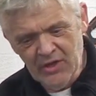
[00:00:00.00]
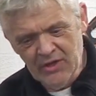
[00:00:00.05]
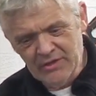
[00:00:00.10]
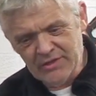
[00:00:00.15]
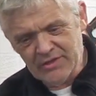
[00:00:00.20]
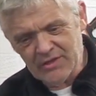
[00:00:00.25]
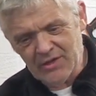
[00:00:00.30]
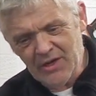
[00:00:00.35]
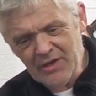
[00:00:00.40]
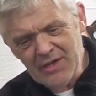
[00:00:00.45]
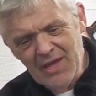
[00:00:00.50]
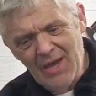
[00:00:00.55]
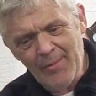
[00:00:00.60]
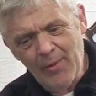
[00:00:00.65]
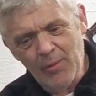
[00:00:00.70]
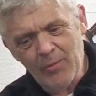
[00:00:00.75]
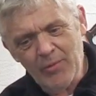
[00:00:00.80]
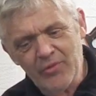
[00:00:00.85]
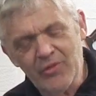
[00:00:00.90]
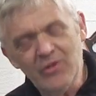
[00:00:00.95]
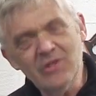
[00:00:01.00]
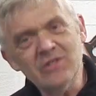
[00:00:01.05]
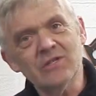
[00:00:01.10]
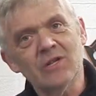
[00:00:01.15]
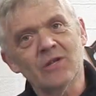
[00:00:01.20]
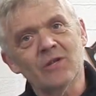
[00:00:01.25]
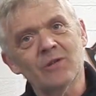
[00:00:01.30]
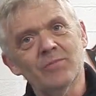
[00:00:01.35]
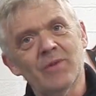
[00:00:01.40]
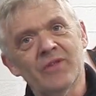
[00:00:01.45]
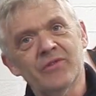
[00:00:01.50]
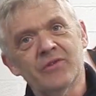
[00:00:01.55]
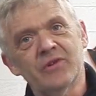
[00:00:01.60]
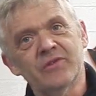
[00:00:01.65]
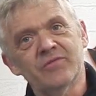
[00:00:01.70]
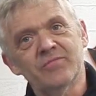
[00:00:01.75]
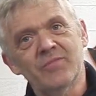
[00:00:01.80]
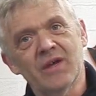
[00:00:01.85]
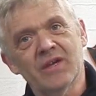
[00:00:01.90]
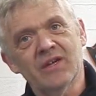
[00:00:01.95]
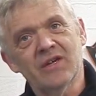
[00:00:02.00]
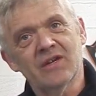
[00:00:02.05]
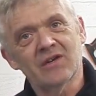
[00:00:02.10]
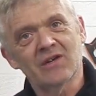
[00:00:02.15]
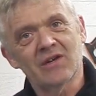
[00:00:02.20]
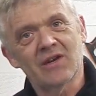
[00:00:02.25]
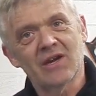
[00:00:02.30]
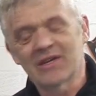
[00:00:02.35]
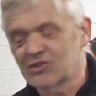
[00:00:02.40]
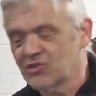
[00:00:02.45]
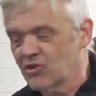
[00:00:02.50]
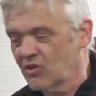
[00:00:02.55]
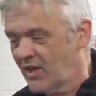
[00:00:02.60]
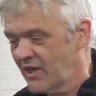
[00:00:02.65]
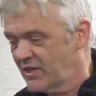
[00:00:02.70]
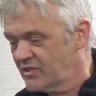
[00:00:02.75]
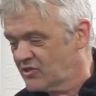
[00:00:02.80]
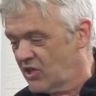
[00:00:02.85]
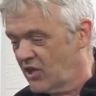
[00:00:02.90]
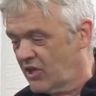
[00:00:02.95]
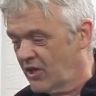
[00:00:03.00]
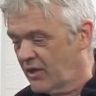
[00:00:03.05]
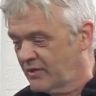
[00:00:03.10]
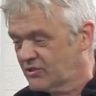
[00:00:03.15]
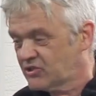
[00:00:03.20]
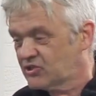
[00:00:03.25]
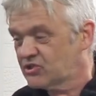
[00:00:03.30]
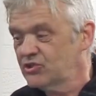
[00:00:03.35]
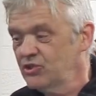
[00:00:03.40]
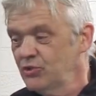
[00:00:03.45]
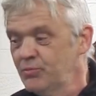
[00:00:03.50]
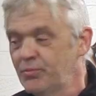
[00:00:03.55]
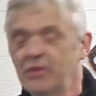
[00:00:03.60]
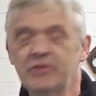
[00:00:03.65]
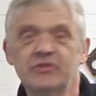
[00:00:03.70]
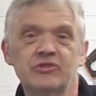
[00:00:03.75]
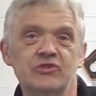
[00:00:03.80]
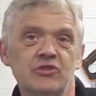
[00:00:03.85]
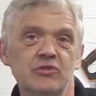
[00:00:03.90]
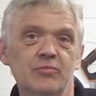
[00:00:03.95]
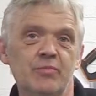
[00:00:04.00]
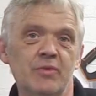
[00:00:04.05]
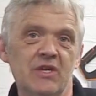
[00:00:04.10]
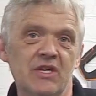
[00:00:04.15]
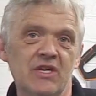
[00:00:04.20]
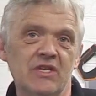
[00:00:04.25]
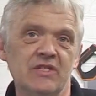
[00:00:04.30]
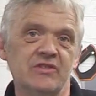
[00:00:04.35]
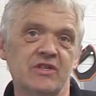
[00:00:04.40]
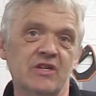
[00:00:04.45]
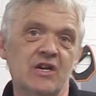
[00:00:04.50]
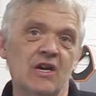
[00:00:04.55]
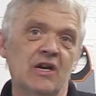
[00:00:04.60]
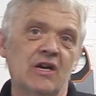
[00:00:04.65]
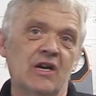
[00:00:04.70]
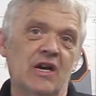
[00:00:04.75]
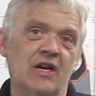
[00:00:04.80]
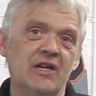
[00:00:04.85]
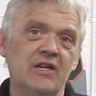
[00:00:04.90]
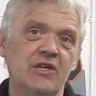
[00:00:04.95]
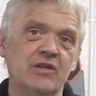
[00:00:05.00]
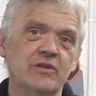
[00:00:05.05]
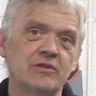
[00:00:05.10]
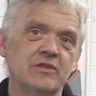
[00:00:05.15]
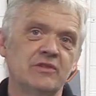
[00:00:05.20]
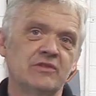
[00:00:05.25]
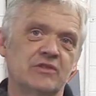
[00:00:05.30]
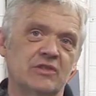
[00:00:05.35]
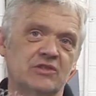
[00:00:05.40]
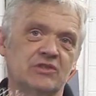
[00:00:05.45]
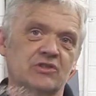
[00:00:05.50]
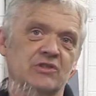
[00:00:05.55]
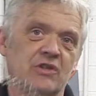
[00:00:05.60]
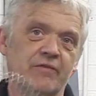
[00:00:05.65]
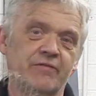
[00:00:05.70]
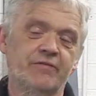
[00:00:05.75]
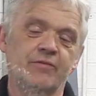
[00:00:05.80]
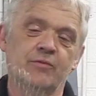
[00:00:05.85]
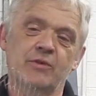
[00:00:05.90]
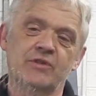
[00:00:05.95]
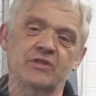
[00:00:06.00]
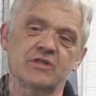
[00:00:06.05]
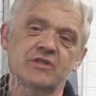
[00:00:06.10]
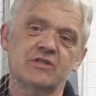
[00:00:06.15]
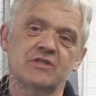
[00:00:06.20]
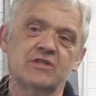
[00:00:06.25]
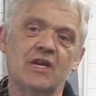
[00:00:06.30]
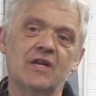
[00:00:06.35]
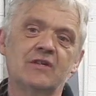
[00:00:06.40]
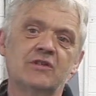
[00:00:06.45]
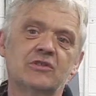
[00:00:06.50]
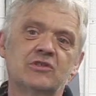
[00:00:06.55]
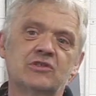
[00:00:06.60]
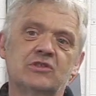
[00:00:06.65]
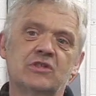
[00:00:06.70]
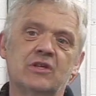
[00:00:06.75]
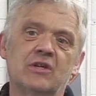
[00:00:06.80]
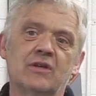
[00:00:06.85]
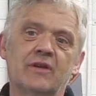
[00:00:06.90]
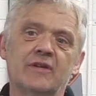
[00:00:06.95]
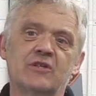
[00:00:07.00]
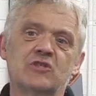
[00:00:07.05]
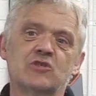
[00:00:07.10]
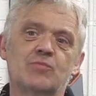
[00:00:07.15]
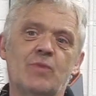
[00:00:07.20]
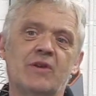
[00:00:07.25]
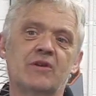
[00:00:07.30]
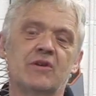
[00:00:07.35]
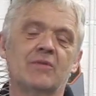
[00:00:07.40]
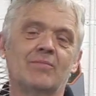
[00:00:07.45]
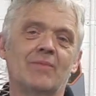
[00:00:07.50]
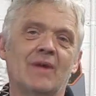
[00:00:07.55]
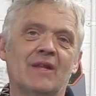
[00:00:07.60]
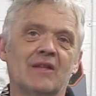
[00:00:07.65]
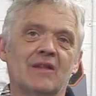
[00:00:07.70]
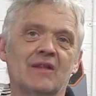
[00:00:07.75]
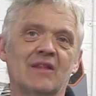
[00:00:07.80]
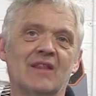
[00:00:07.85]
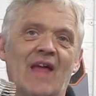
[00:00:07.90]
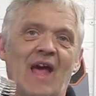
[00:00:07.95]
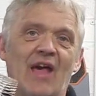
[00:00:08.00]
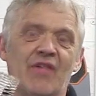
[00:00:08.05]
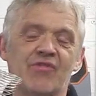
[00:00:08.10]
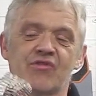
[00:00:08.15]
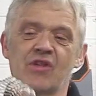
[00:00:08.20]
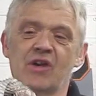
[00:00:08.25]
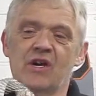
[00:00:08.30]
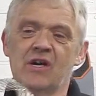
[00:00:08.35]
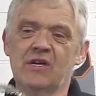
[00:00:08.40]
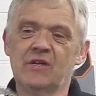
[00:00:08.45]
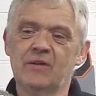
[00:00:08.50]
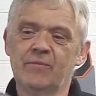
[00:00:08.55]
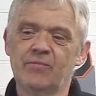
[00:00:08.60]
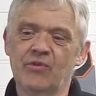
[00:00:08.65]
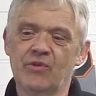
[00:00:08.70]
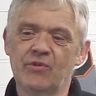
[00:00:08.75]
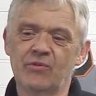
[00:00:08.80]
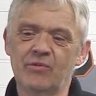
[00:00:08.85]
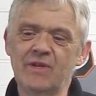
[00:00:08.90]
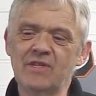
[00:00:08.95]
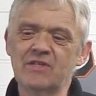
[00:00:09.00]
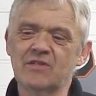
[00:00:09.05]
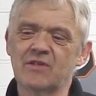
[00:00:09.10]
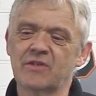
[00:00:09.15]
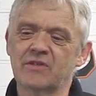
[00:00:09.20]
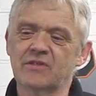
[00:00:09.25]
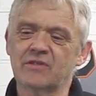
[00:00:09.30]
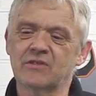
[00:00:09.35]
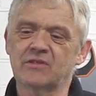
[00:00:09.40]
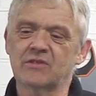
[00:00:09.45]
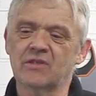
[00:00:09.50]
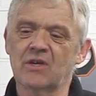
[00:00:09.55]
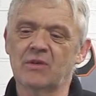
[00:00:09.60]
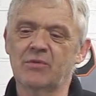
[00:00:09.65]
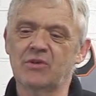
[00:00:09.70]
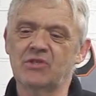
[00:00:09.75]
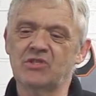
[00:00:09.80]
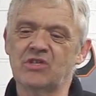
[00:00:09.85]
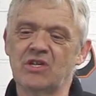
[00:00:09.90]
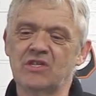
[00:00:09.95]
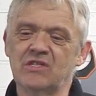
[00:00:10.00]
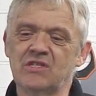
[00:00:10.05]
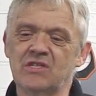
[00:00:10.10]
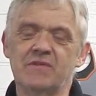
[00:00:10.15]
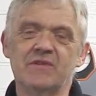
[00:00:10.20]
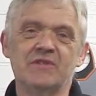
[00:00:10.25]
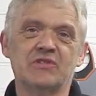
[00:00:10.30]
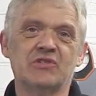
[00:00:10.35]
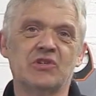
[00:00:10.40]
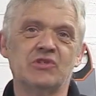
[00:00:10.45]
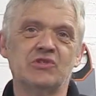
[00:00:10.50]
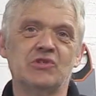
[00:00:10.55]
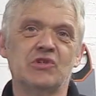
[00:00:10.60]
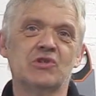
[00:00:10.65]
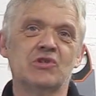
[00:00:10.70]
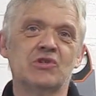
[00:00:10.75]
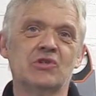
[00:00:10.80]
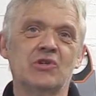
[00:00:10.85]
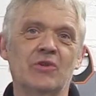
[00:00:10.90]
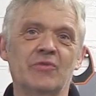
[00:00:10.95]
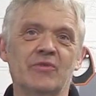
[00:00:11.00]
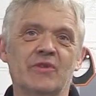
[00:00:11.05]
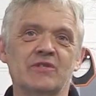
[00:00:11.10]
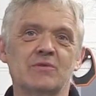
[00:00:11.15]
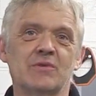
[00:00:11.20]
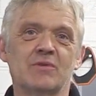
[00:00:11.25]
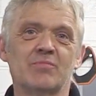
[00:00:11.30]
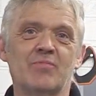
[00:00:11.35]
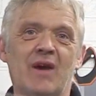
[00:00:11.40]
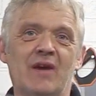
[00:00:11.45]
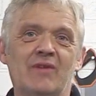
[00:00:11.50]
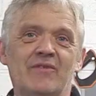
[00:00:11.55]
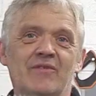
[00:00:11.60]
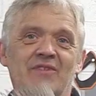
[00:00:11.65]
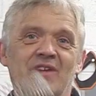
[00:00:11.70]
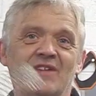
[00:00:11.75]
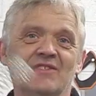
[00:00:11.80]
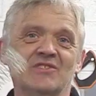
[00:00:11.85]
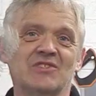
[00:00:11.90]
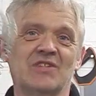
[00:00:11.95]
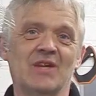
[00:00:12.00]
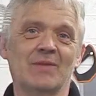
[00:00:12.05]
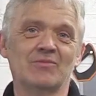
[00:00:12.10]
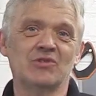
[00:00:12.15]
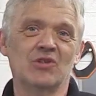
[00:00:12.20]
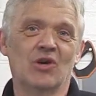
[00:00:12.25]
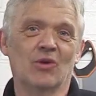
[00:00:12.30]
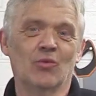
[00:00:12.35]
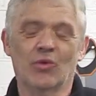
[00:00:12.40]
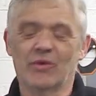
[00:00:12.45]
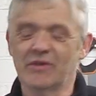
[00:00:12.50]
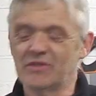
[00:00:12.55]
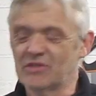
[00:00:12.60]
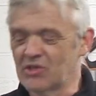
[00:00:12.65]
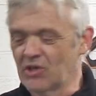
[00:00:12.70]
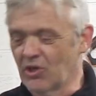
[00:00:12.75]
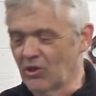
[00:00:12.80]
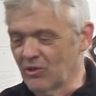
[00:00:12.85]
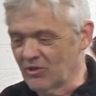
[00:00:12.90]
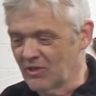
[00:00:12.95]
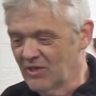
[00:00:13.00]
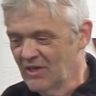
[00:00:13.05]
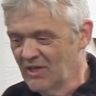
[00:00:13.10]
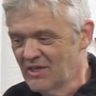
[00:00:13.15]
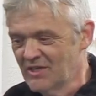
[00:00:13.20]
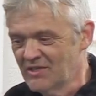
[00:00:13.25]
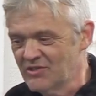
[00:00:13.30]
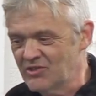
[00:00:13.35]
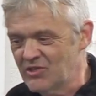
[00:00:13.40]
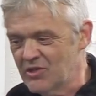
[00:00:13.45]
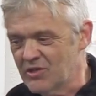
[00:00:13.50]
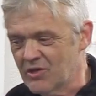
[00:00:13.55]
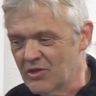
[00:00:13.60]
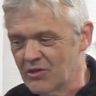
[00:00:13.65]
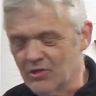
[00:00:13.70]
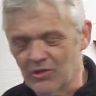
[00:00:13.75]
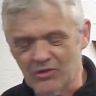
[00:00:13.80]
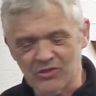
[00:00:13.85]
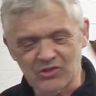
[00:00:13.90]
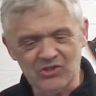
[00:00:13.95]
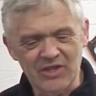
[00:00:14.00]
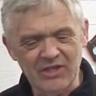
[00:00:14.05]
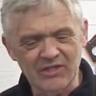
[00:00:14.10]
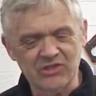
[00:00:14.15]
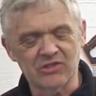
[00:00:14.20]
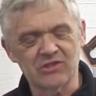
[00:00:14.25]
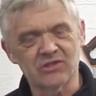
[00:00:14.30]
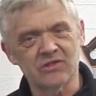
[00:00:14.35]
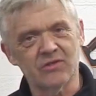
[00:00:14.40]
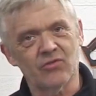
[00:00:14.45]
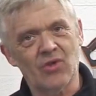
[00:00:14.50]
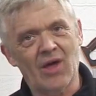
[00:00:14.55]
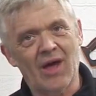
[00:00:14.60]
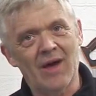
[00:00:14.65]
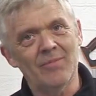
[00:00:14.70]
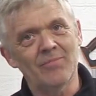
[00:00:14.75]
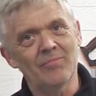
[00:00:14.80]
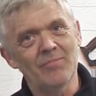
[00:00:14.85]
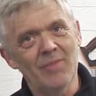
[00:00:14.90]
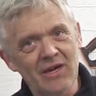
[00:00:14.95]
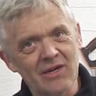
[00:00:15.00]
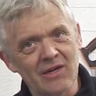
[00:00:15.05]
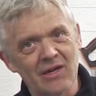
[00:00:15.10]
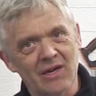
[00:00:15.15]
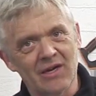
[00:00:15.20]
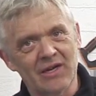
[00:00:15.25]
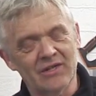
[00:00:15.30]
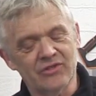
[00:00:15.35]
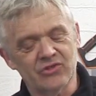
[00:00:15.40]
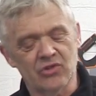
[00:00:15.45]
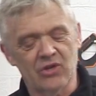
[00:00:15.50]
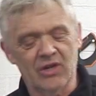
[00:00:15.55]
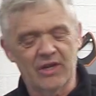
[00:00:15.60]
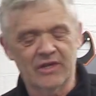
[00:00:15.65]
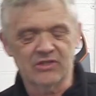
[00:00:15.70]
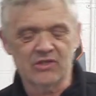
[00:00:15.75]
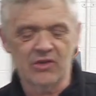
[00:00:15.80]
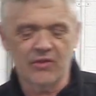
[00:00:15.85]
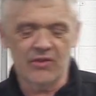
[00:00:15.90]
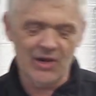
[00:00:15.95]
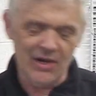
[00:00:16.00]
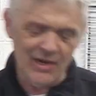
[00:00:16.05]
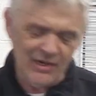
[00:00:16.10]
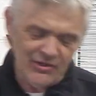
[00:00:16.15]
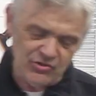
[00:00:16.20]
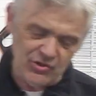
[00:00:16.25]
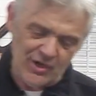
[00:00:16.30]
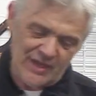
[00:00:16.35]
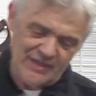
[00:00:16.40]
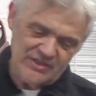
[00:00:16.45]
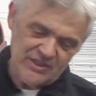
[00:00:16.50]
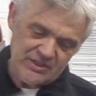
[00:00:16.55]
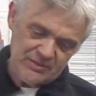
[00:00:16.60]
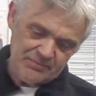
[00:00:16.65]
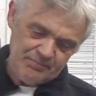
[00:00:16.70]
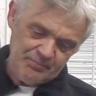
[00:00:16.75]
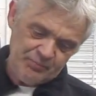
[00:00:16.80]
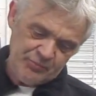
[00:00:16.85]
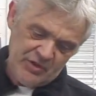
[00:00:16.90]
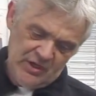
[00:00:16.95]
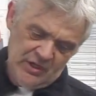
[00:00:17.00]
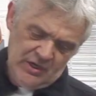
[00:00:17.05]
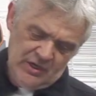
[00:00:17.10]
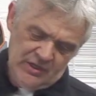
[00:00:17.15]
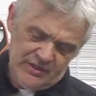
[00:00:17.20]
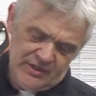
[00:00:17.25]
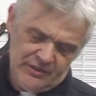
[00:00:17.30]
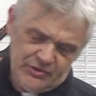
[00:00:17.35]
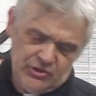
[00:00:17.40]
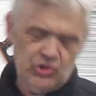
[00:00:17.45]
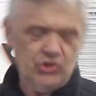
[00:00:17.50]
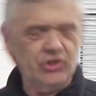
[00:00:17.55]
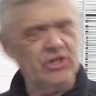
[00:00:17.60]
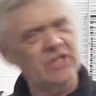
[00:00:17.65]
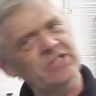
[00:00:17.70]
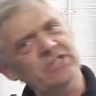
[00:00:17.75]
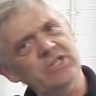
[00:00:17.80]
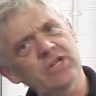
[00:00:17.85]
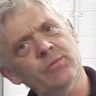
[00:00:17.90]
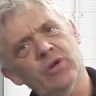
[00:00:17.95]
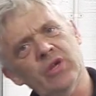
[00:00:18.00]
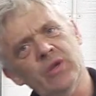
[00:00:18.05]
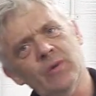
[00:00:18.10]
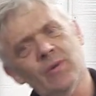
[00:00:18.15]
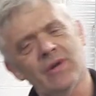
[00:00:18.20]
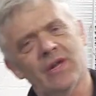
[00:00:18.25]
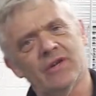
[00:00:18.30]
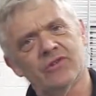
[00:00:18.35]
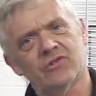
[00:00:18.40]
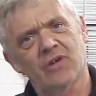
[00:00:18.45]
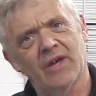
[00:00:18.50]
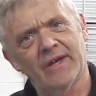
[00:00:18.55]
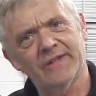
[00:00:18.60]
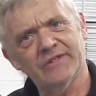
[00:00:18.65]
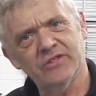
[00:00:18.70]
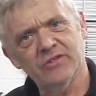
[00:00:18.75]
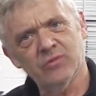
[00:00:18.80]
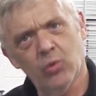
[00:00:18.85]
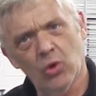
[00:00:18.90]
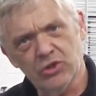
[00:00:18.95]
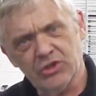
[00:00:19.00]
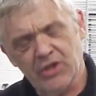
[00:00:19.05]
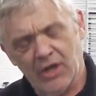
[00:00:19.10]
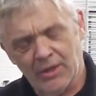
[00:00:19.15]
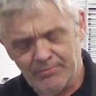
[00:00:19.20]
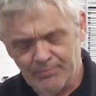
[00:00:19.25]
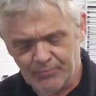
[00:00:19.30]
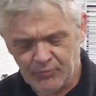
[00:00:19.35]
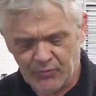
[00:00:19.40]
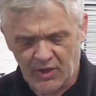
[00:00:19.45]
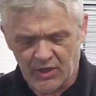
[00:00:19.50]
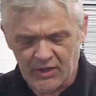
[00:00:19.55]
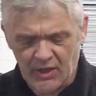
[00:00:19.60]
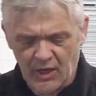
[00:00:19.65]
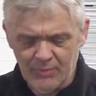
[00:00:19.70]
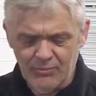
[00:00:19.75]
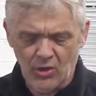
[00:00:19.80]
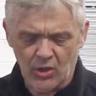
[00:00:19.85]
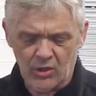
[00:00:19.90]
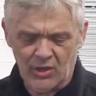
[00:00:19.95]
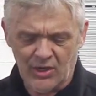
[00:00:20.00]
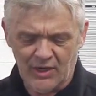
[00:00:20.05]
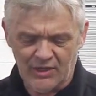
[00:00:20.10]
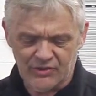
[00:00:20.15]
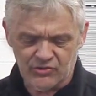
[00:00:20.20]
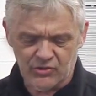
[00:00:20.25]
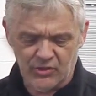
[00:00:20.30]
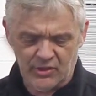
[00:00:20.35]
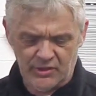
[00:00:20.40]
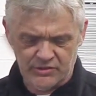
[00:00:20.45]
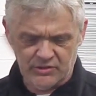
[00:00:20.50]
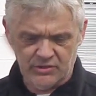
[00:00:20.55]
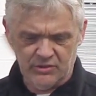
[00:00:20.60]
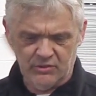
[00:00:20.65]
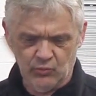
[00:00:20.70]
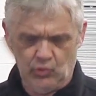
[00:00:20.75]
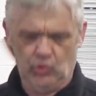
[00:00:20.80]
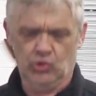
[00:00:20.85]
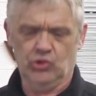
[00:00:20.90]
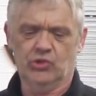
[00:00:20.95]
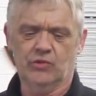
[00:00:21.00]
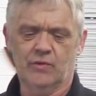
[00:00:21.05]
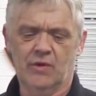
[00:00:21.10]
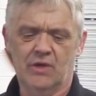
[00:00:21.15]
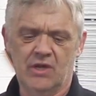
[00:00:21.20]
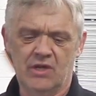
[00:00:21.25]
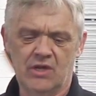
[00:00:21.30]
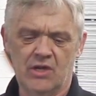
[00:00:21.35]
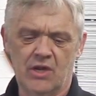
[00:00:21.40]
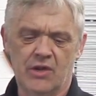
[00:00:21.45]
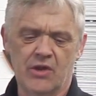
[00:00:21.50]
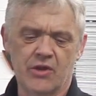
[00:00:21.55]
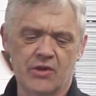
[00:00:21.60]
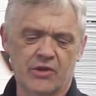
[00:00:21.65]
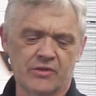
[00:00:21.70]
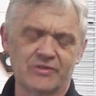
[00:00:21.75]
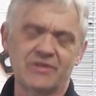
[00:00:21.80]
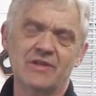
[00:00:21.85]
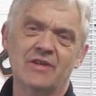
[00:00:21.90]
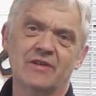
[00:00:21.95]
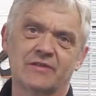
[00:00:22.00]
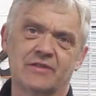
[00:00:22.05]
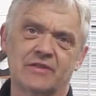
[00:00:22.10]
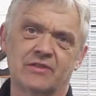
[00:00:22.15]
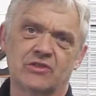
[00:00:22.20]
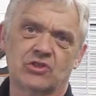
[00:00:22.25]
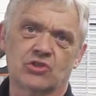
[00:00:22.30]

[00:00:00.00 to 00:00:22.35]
so I came up with this little method of making an electrolyzer is super super easy and it uses this stuff which is stainless steel expanded metal lath and the reason this is so much easier is because you can cut this with a pair of tin snips no worries at all so you can cut sections of that make an electrolyzer then electrolyze it now traditionally what you electrolyse is water, and I'm not electrolysing water in here, you can see it's this